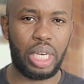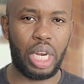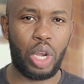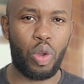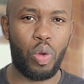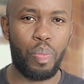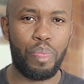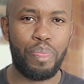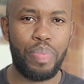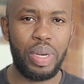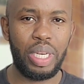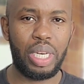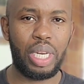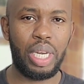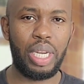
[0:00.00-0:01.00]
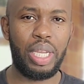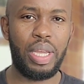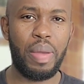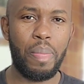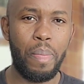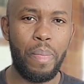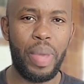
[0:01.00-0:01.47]
that are
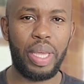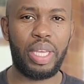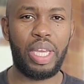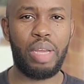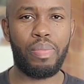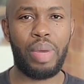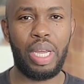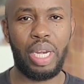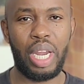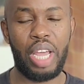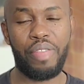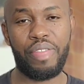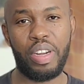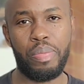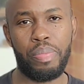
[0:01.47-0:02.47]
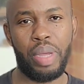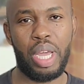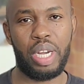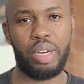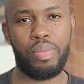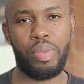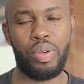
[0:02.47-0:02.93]
completely making my life
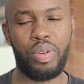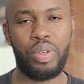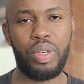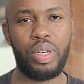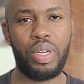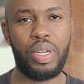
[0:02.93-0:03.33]
unbearable.